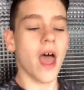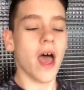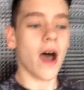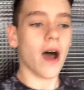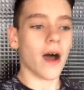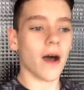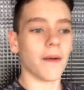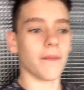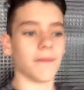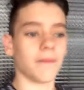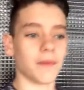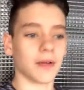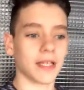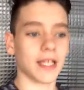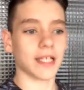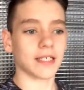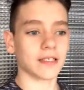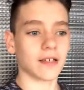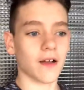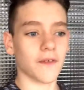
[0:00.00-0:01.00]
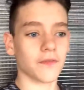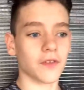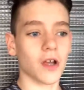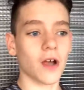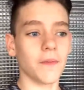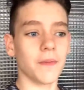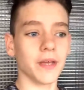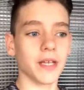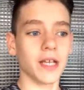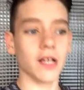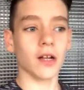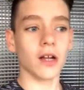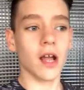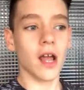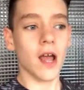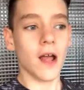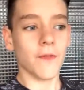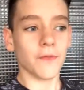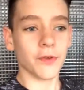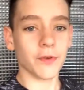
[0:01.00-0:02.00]
Um, but that's off topic here.
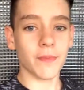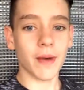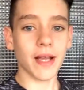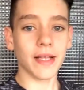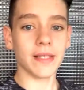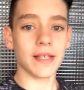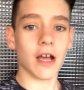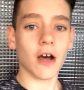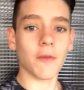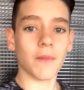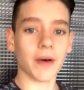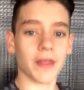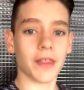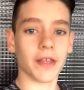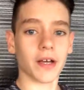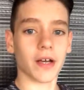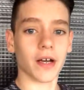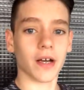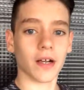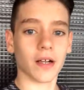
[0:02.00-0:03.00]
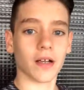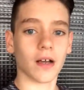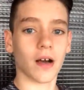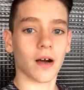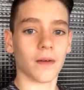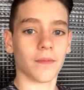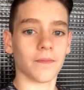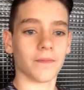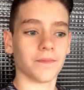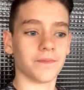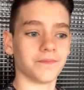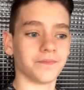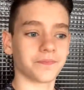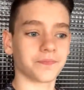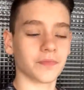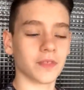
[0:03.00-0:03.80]
You might tell by the um,